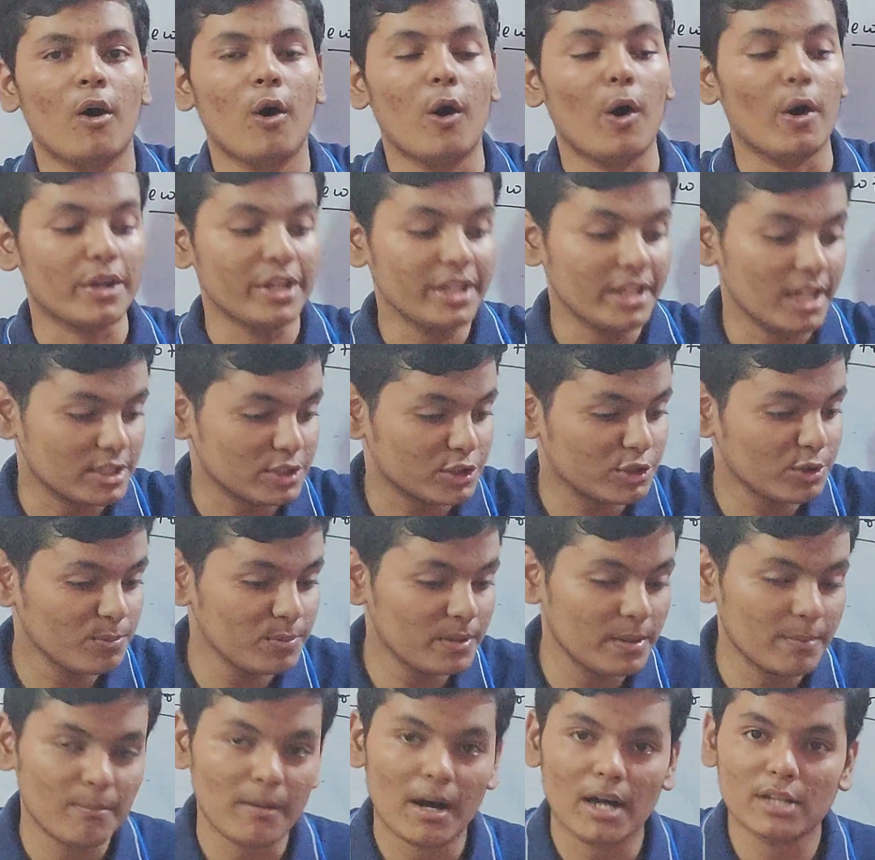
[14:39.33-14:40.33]
or he
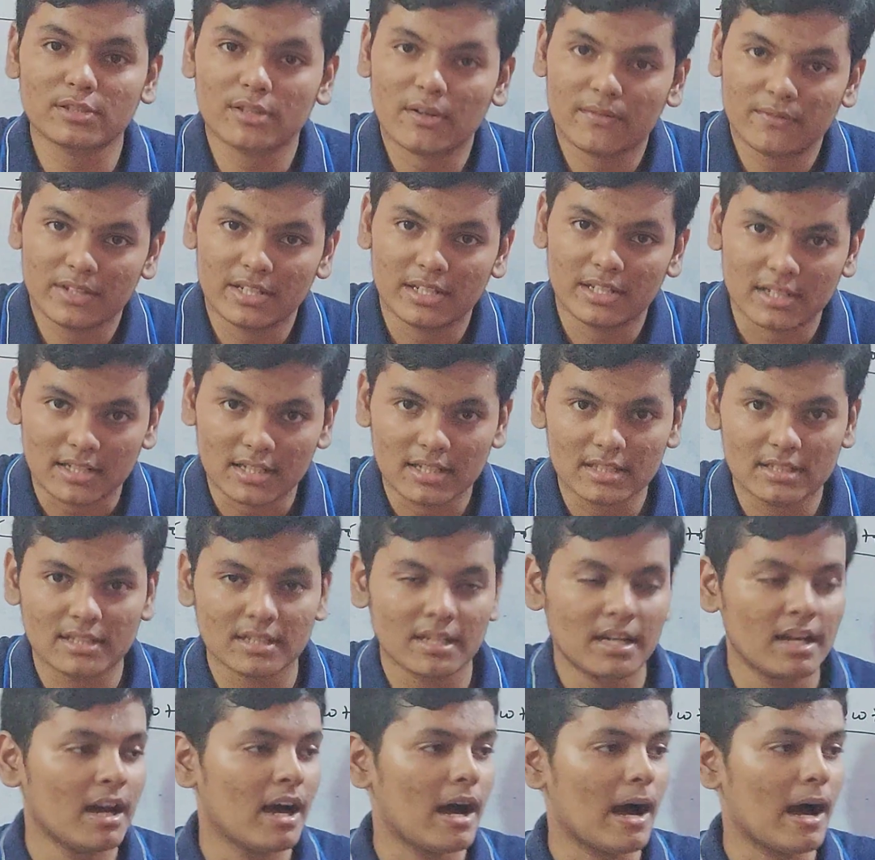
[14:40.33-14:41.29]
assumed the mass of the earth,